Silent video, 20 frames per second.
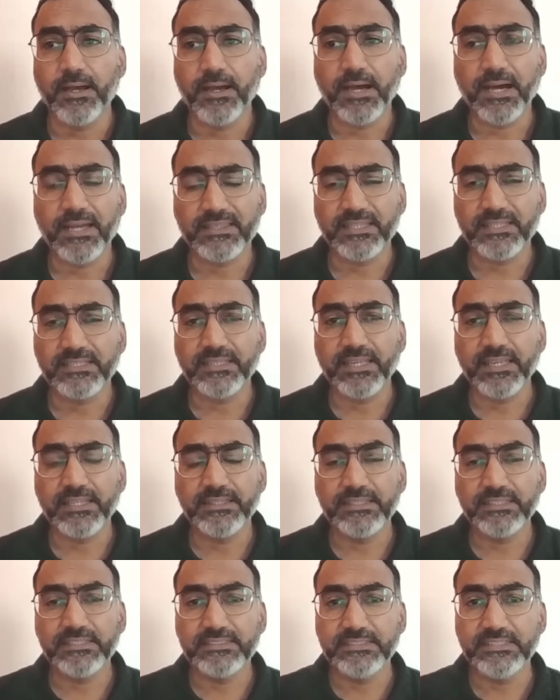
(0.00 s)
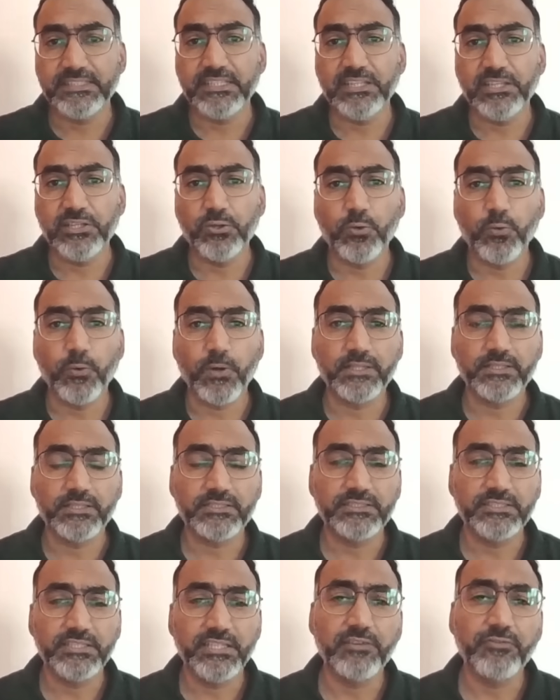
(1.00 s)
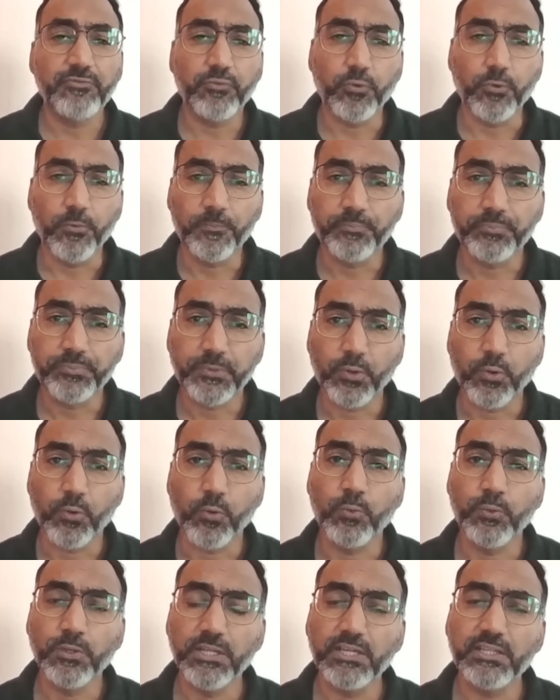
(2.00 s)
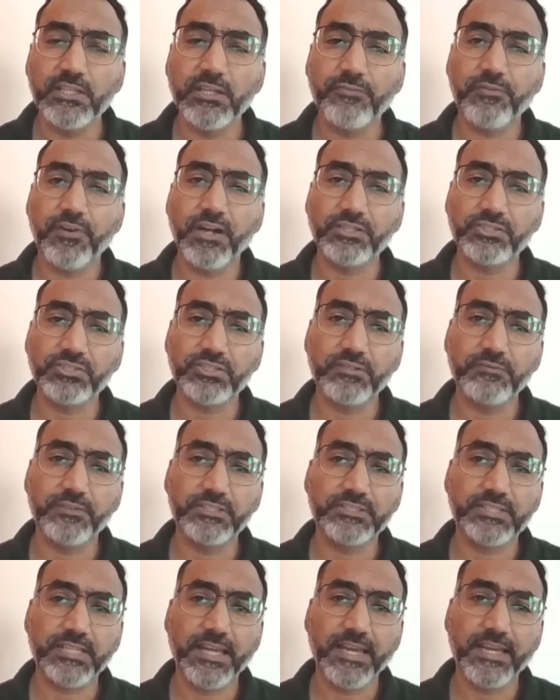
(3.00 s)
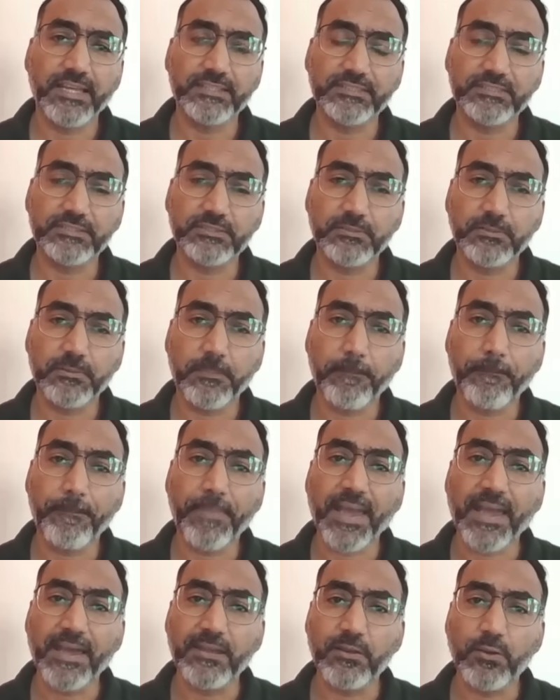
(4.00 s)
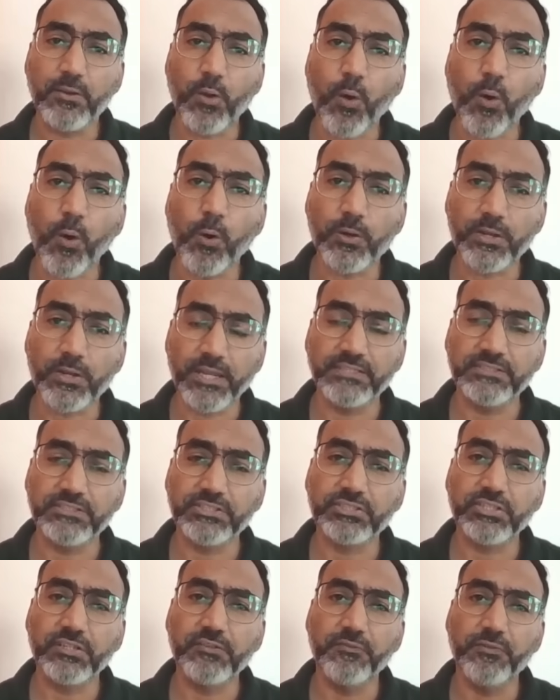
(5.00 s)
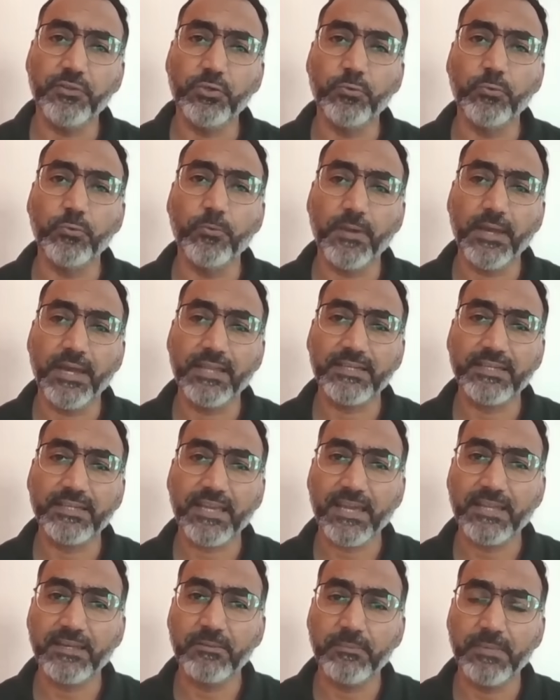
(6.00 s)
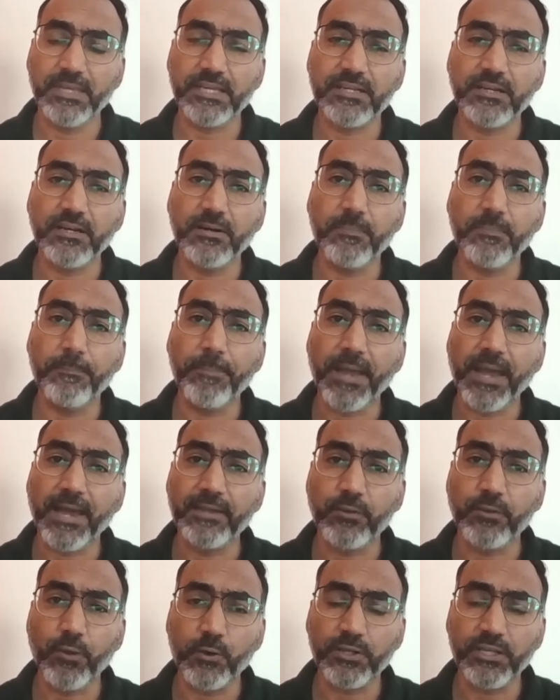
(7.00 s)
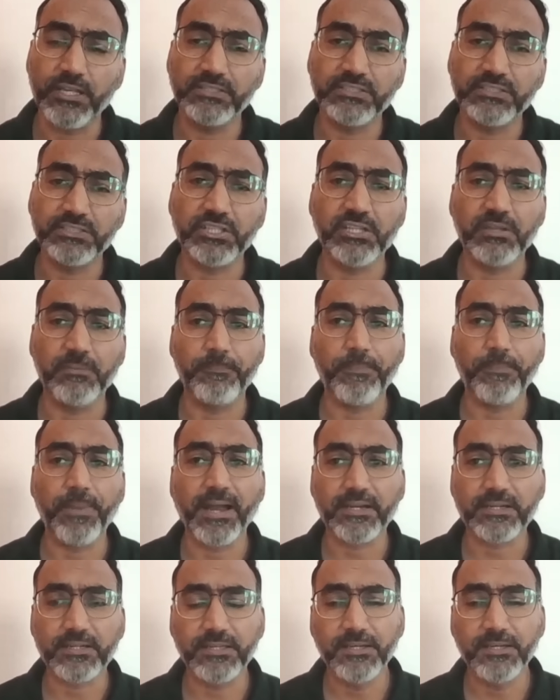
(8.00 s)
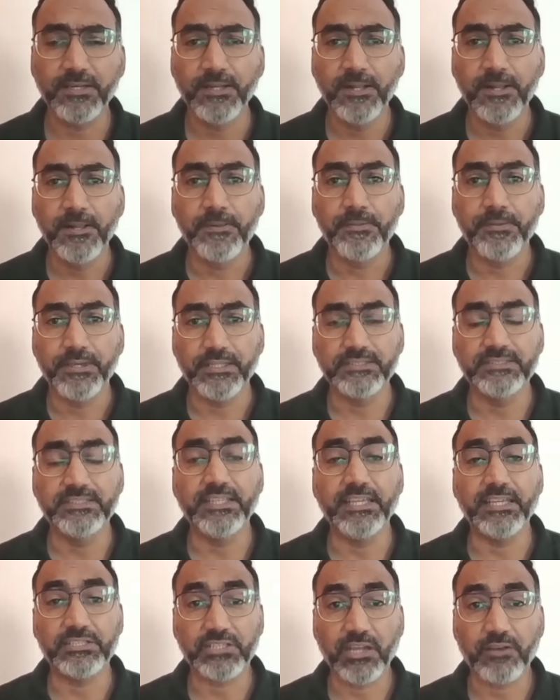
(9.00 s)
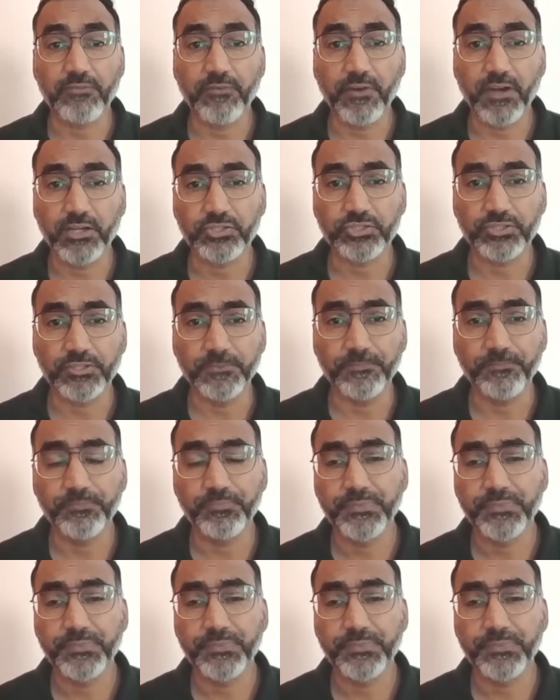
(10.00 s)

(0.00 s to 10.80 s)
Other than the CEO and the CFO, only other function which has pan-organization view and can make a pan-organization impact is the HR function.